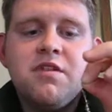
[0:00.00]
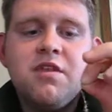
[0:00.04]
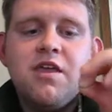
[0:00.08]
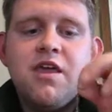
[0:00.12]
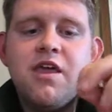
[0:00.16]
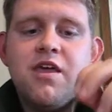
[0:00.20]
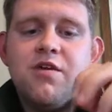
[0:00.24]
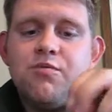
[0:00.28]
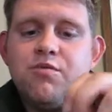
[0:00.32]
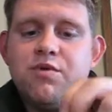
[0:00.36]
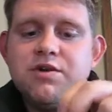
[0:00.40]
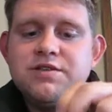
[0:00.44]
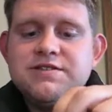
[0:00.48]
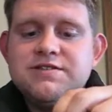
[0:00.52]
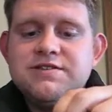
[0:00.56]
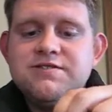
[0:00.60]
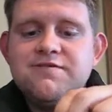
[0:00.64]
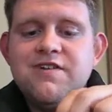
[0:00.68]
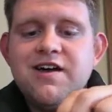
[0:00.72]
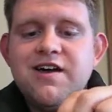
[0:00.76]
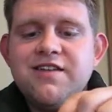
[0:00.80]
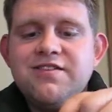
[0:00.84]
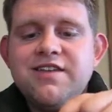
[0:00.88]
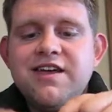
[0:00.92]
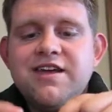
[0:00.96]
And once you've
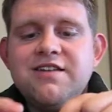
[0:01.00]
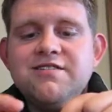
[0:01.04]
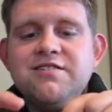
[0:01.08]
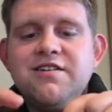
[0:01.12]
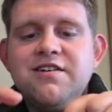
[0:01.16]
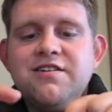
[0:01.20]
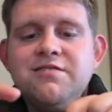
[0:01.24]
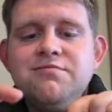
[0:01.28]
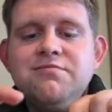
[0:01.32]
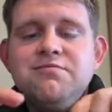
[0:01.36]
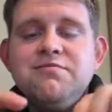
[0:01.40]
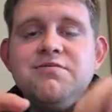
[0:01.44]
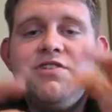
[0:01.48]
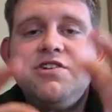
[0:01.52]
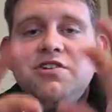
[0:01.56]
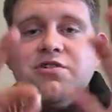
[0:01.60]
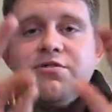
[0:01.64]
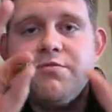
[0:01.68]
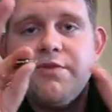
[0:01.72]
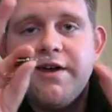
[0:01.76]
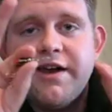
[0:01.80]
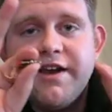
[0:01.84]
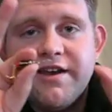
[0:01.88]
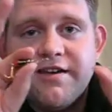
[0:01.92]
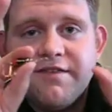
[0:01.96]
got that done,
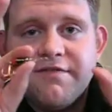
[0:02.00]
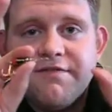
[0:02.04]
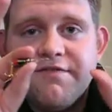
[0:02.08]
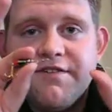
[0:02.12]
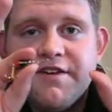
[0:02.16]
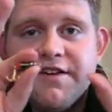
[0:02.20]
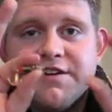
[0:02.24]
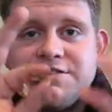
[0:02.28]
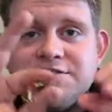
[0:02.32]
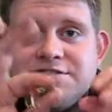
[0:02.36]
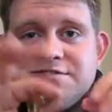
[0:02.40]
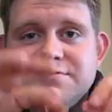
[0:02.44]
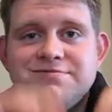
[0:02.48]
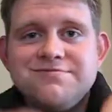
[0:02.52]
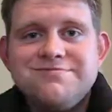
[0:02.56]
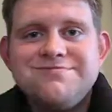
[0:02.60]
you're ready to fish.